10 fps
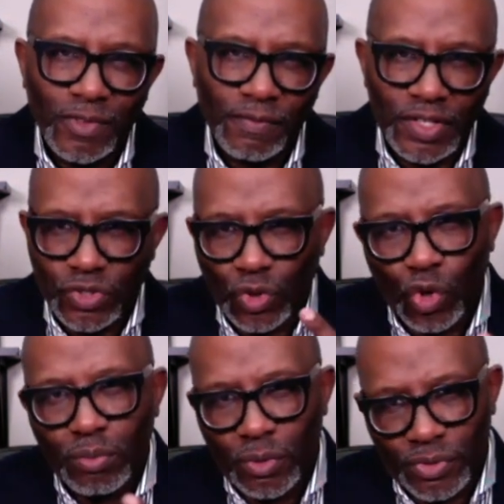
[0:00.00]
if it's
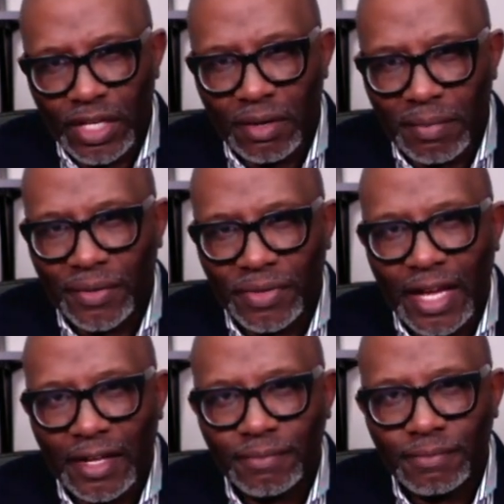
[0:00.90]
noble, think about
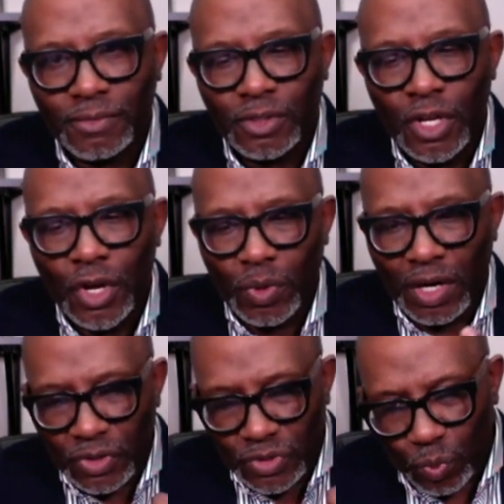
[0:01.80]
that.
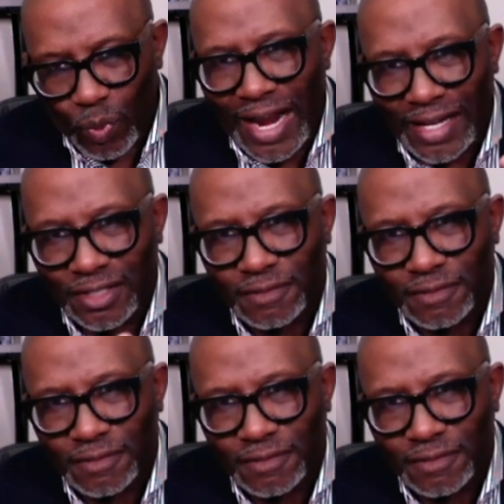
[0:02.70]
Whatever is right.